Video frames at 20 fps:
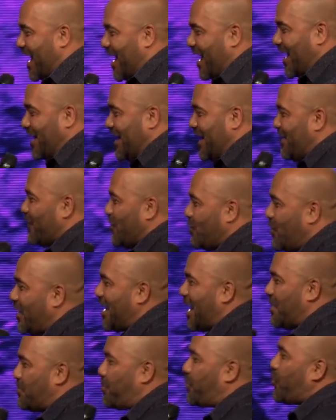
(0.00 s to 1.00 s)
And even when
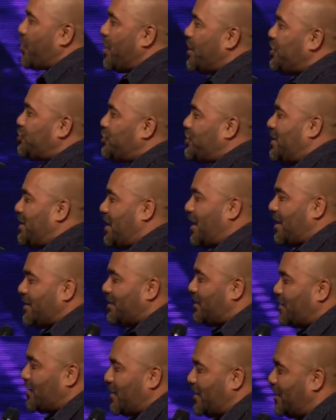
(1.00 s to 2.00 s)
I'm preaching
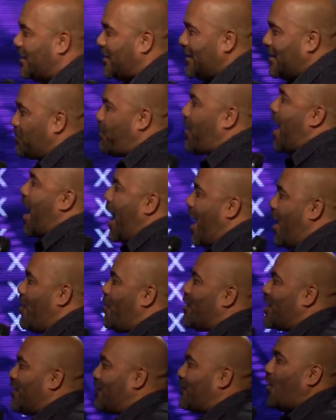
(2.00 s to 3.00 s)
under the
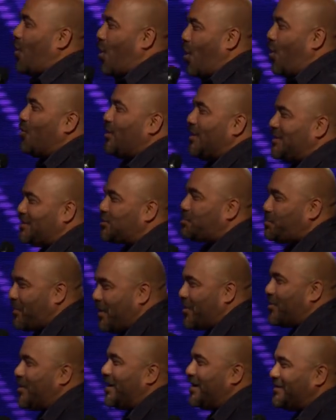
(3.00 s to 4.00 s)
power of the Holy
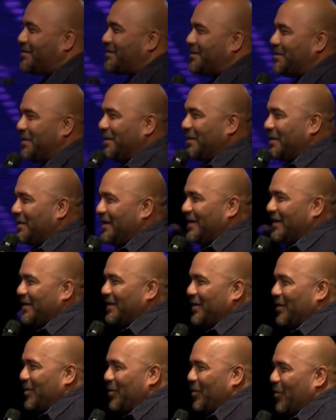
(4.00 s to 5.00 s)
Spirit,
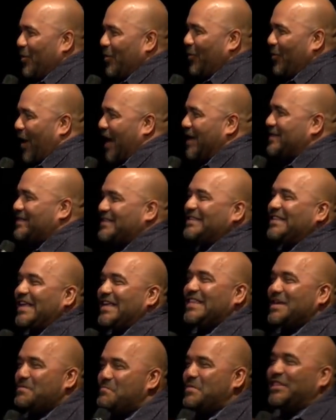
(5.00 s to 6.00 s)
I see
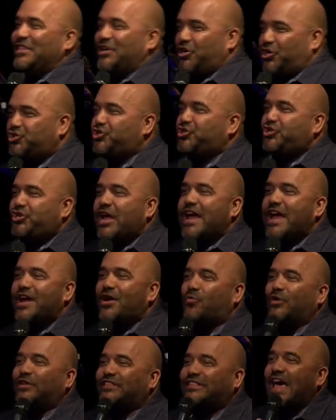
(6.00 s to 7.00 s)
them in their chair
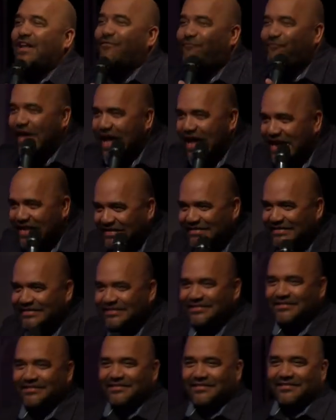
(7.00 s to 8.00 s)
with that face.